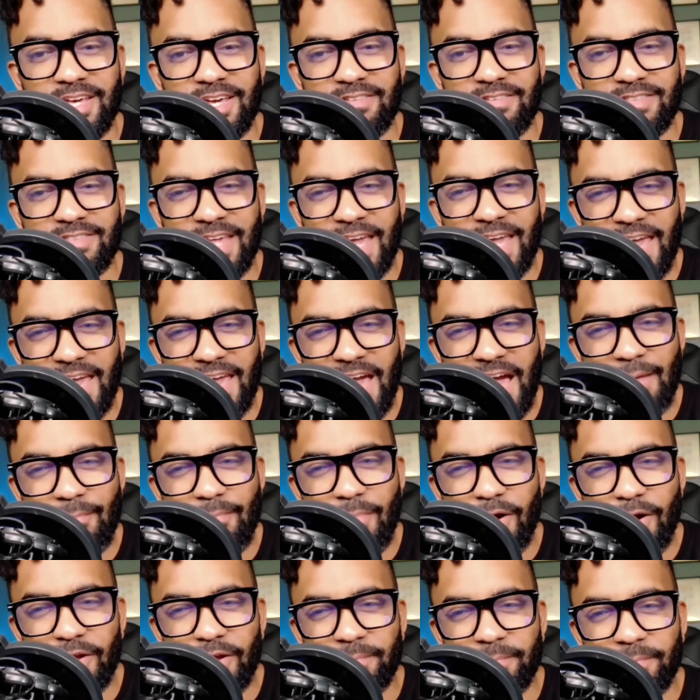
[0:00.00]
If the AI
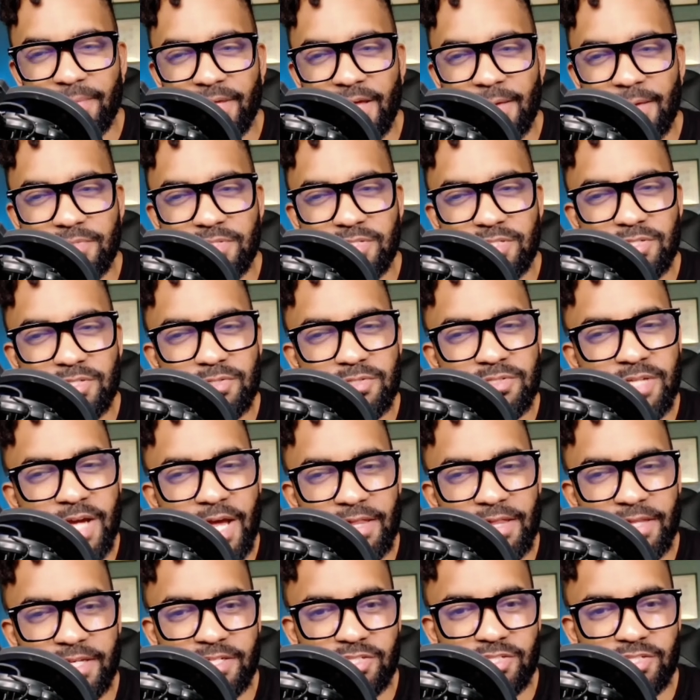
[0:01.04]
market becomes too tightly